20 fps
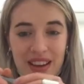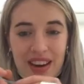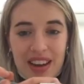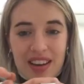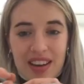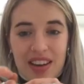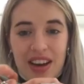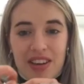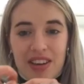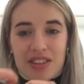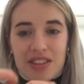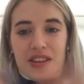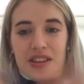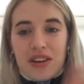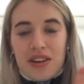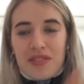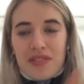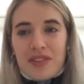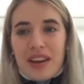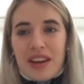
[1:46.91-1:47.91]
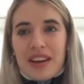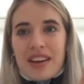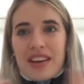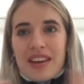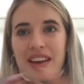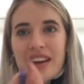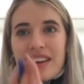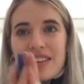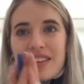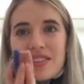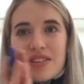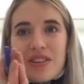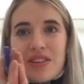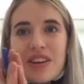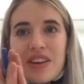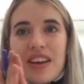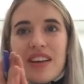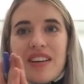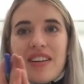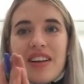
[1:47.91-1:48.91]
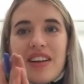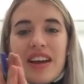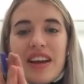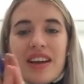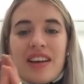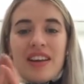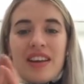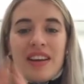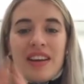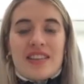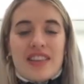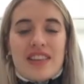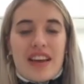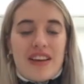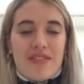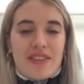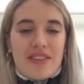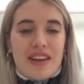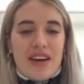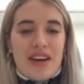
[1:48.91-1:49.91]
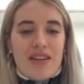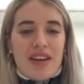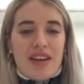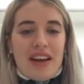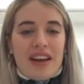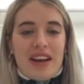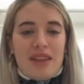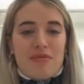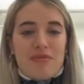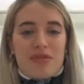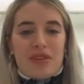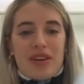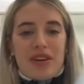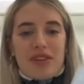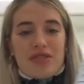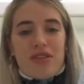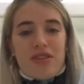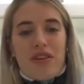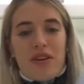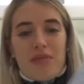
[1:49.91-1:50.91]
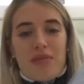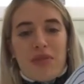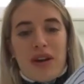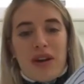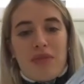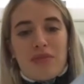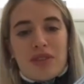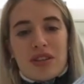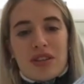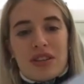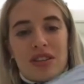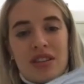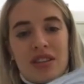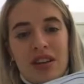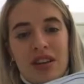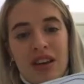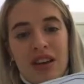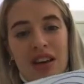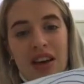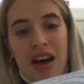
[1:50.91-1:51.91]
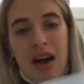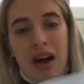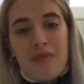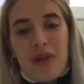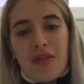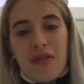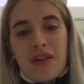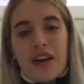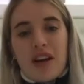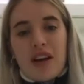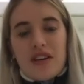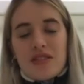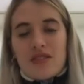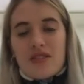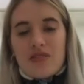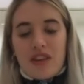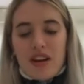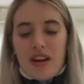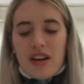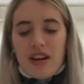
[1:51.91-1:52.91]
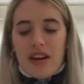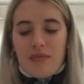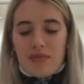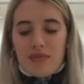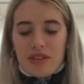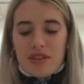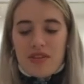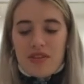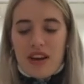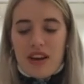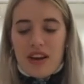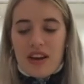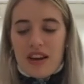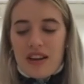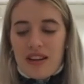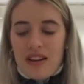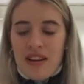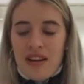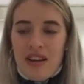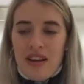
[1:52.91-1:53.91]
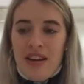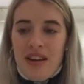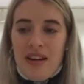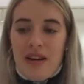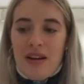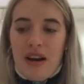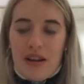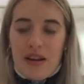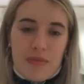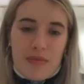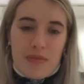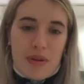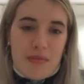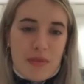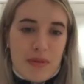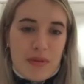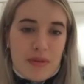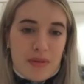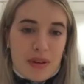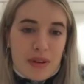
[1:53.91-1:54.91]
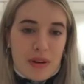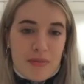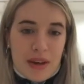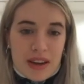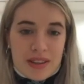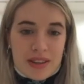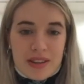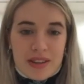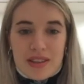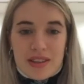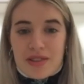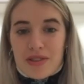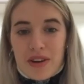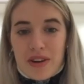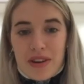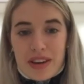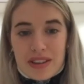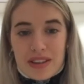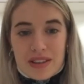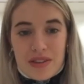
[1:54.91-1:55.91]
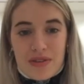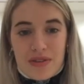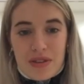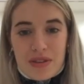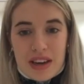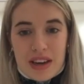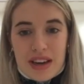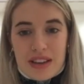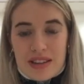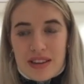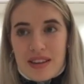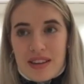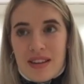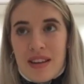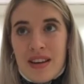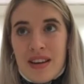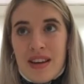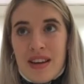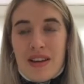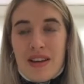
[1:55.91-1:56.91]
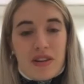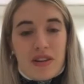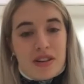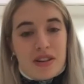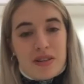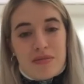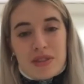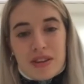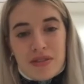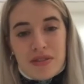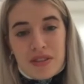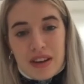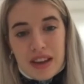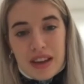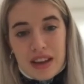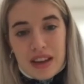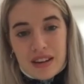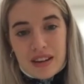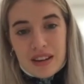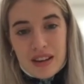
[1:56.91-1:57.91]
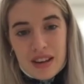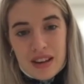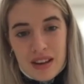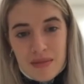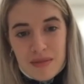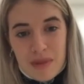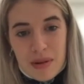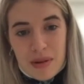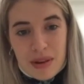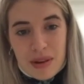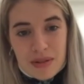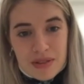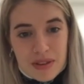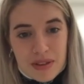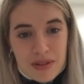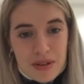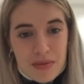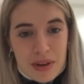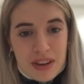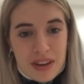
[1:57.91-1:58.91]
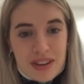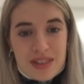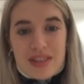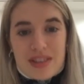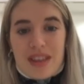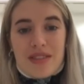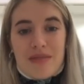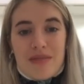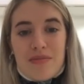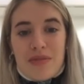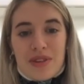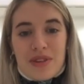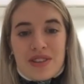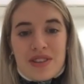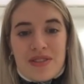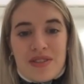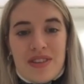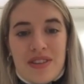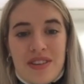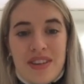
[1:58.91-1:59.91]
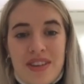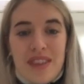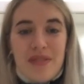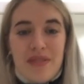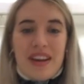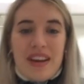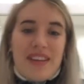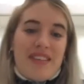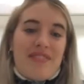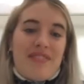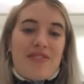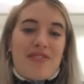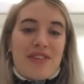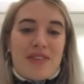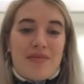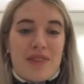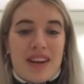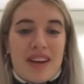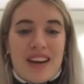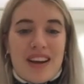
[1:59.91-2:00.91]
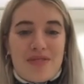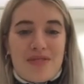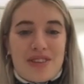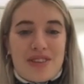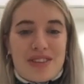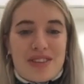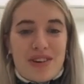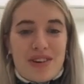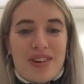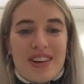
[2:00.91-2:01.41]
and I, I just love like getting stuck in or like say even now like I'm doing a drawing but I'm just I'm not really concentrating on it I'm just creating and I maybe we'll come back to these drawings in a few days and look at them differently and maybe have different opinions on them but but for the minute I'm just